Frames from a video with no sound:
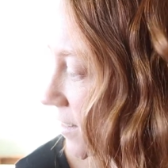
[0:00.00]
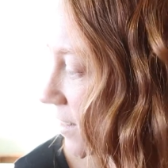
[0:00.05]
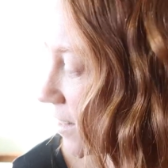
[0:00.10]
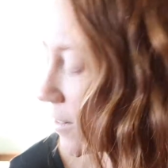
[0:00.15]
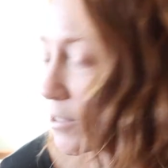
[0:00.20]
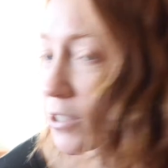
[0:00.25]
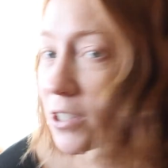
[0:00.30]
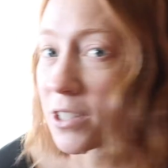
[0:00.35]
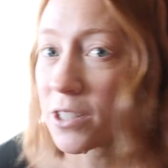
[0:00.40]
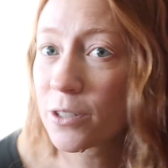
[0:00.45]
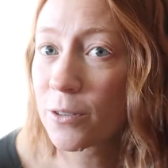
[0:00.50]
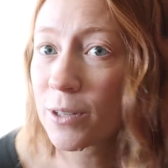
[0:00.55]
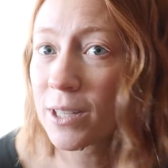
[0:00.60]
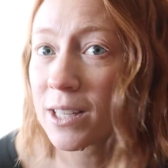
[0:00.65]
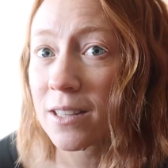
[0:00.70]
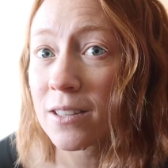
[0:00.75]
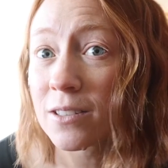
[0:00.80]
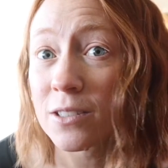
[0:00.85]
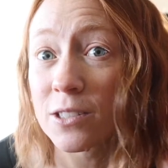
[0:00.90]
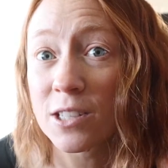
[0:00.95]
I was just doing
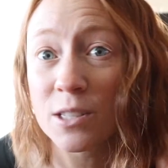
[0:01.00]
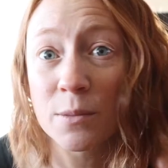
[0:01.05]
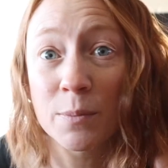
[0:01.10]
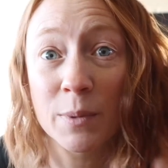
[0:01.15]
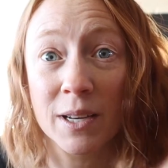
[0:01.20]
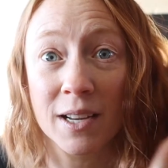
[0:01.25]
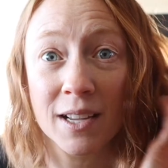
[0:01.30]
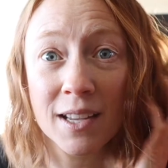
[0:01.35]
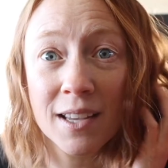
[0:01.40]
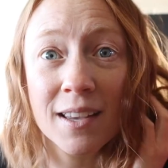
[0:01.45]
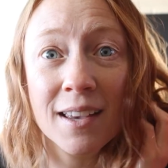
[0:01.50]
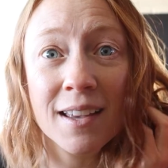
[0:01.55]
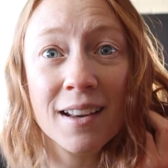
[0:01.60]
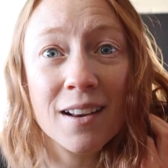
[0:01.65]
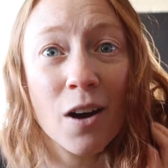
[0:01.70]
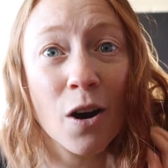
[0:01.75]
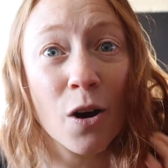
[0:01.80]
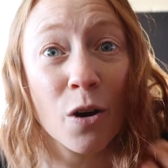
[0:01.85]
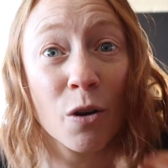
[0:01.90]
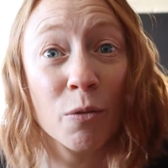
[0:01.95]
a little spinning, and
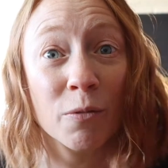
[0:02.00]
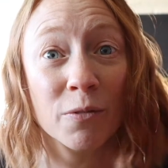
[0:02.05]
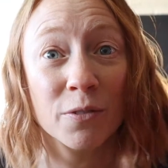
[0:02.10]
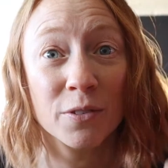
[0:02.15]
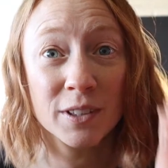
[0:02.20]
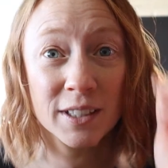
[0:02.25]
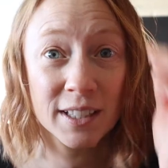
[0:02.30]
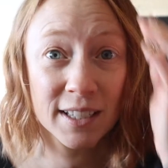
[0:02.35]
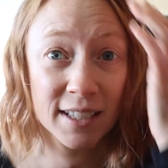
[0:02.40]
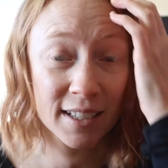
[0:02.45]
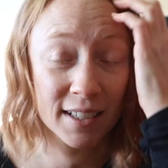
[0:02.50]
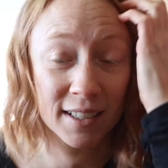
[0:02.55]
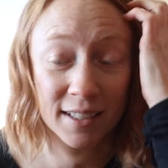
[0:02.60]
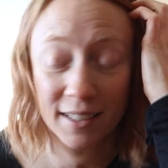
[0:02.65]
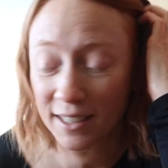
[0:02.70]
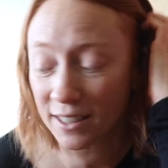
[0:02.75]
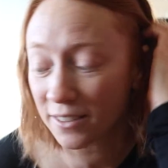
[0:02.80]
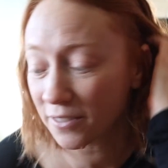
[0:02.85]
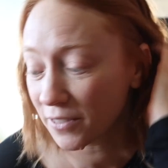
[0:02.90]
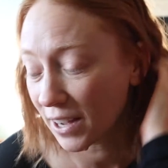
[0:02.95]

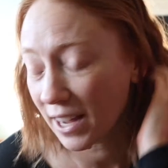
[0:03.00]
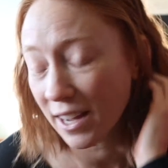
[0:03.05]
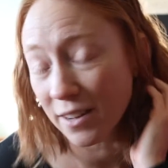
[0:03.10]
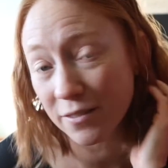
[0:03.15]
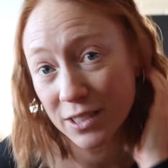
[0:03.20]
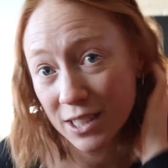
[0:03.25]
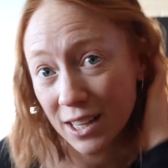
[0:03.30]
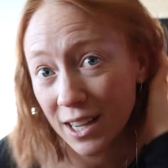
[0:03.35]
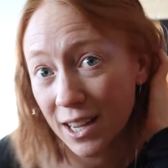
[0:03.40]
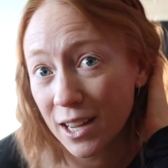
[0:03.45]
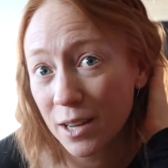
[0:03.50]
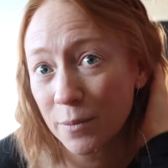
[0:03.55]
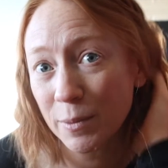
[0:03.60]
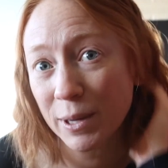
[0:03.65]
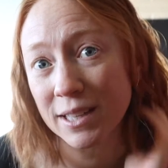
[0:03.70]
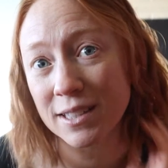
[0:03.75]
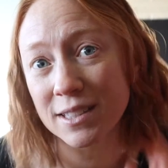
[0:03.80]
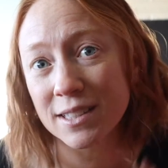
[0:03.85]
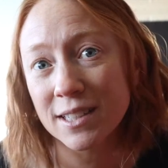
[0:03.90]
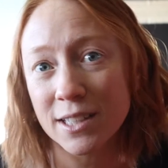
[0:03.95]
hopefully if I have time
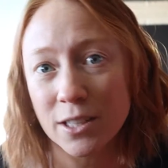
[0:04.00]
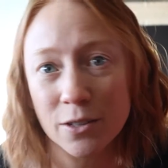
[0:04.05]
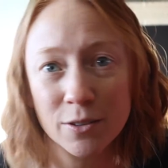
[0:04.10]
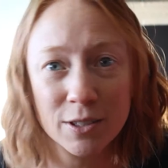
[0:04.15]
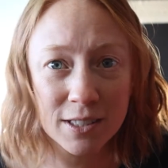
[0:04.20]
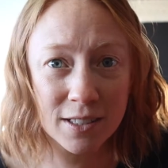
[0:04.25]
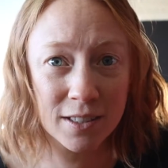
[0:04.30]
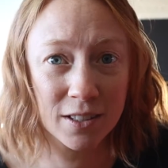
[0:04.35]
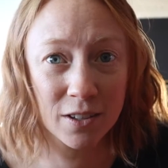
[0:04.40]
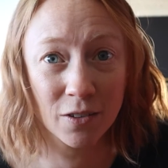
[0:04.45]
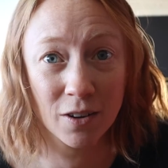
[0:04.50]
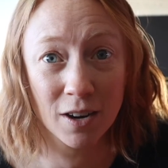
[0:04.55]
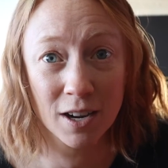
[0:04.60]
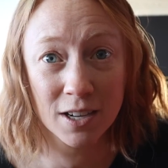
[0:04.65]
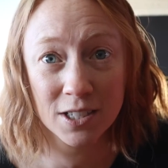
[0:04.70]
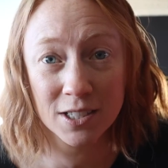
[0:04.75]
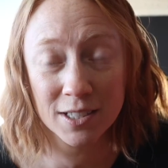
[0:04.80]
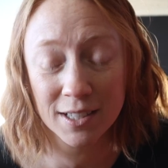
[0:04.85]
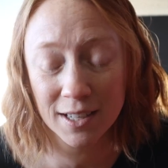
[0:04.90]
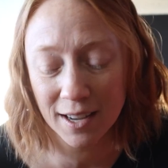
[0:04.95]
I can take you out to the
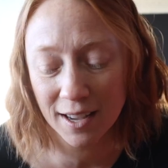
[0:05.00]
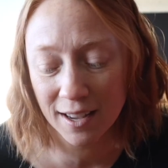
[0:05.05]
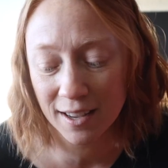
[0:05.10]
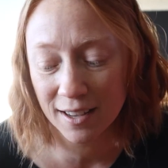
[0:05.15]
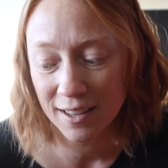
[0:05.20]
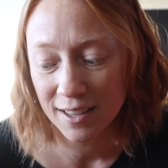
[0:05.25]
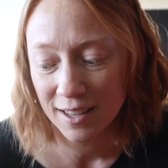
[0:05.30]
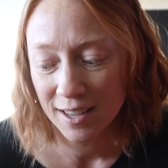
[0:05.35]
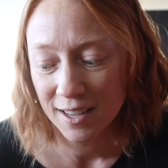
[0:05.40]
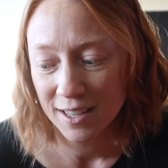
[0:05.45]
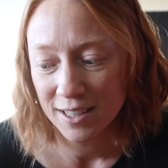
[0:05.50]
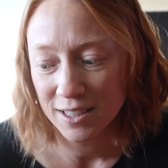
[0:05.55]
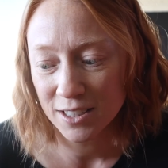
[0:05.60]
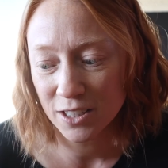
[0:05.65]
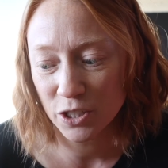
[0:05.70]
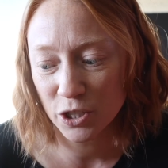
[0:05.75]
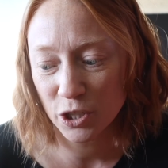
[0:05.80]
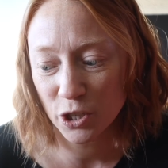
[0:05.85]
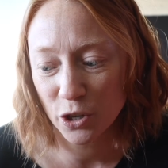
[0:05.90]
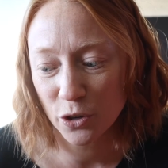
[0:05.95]
garage today
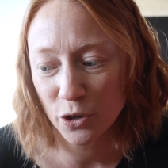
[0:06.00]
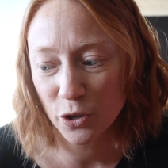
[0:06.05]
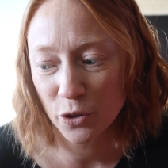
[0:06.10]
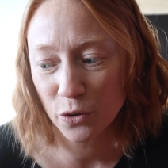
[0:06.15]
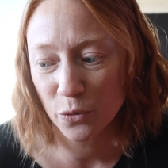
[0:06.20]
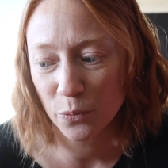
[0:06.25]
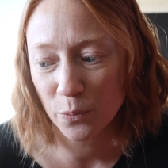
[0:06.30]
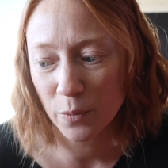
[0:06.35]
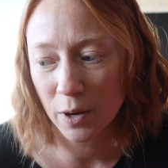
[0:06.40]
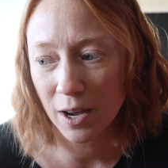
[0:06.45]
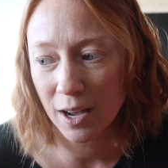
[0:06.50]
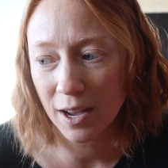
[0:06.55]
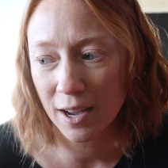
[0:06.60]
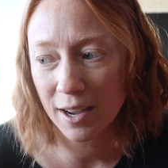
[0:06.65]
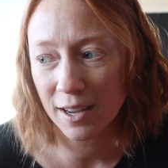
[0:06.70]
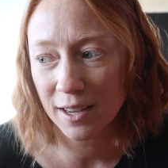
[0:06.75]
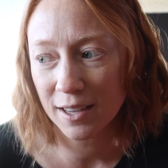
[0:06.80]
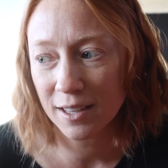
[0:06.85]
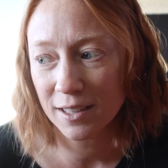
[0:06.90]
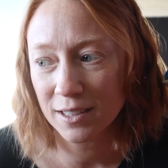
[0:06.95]
to show you
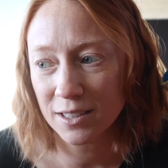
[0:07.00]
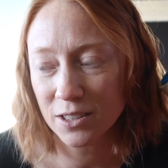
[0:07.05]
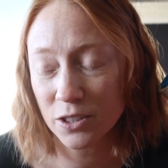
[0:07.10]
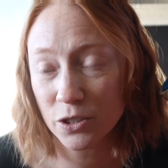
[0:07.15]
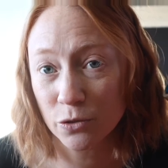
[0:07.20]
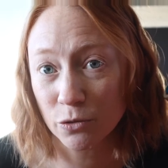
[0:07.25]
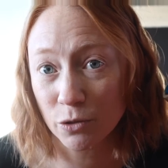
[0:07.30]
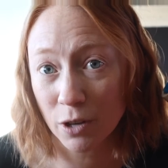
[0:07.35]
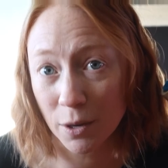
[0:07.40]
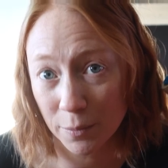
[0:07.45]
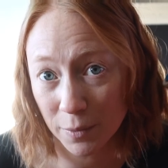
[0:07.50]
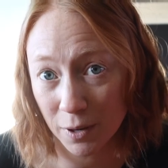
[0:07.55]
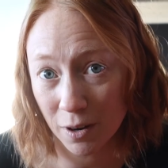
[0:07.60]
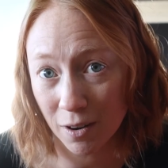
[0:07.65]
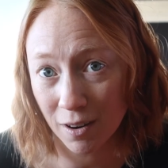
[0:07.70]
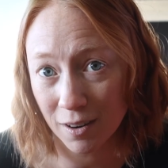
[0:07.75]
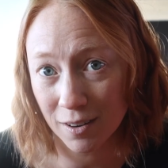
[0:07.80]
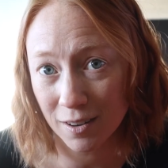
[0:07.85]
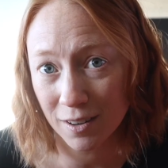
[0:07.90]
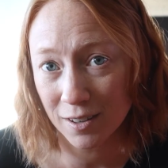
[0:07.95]
my drum
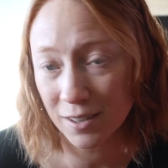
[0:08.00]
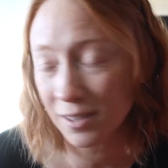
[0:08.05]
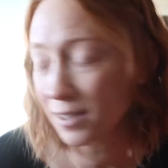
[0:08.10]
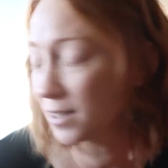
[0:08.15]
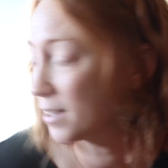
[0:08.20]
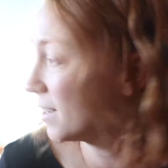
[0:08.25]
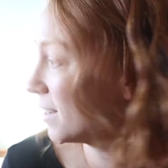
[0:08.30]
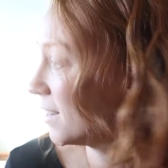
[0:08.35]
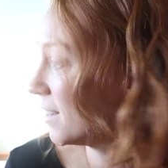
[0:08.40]
carder.